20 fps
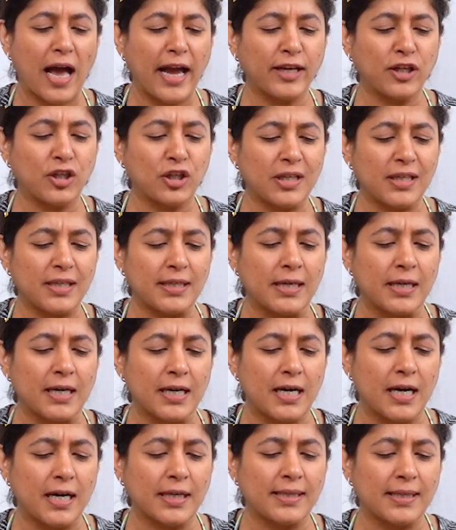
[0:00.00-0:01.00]
I just
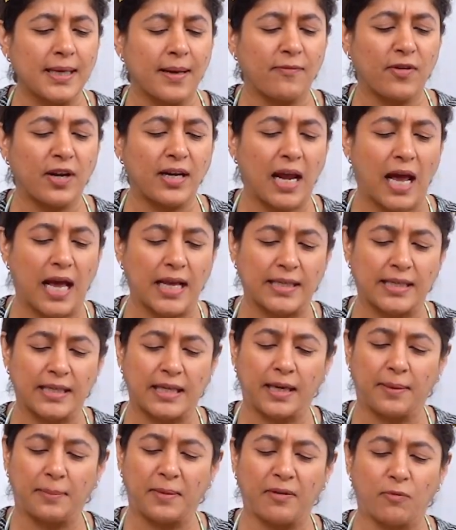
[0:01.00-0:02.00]
heard someone
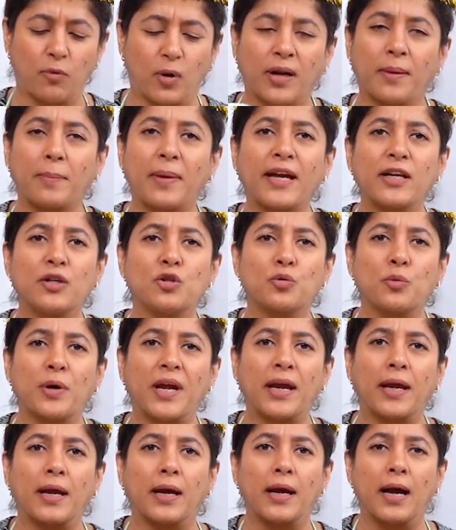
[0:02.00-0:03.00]
asking me, what am I
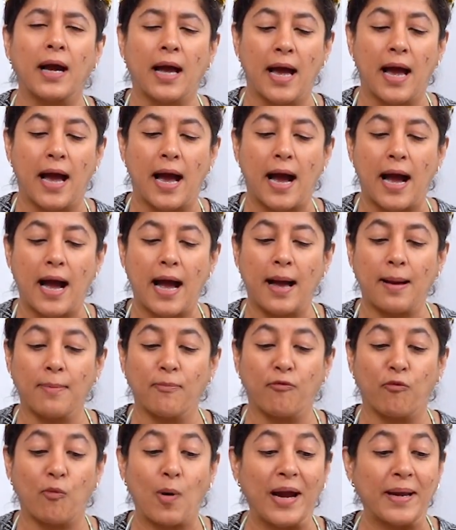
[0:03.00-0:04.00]
doing?
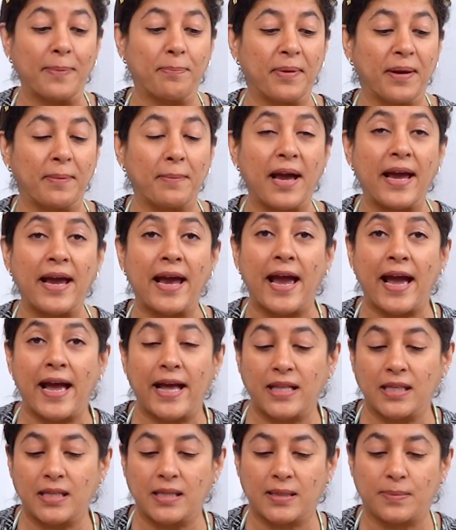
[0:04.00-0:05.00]
I'm wiping my
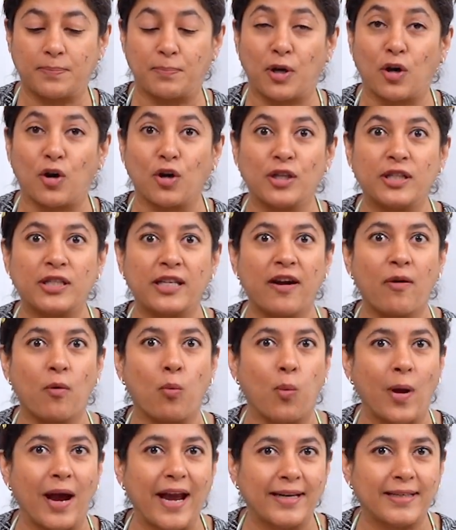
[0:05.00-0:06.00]
hands because they are
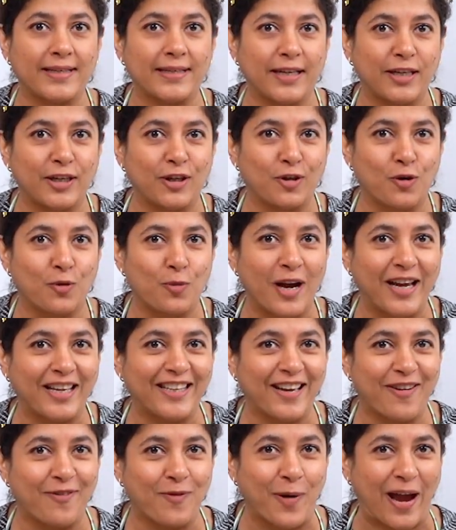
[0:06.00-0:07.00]
wet. And you know why
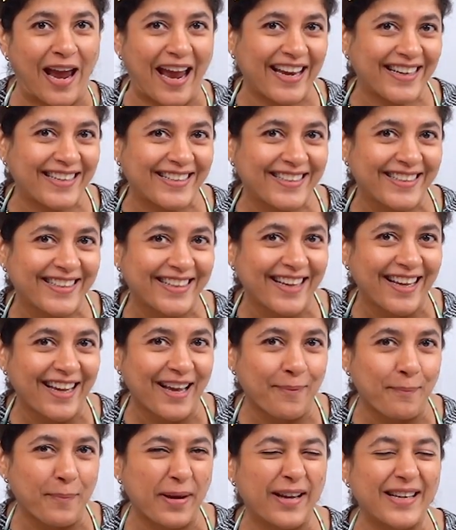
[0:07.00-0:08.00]
they are wet?
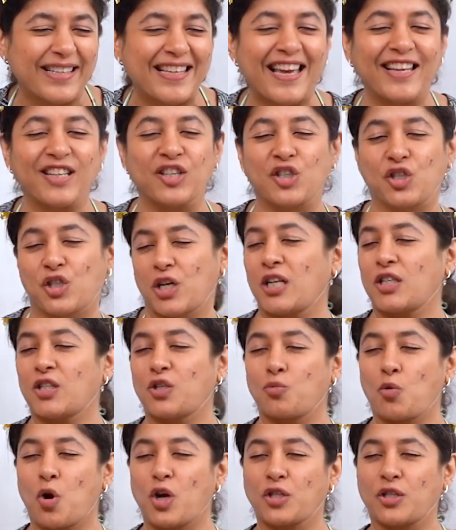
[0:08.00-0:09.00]
Because I
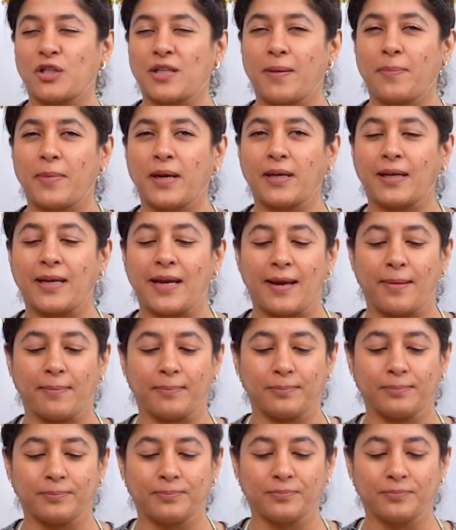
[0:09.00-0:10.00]
just washed them and came.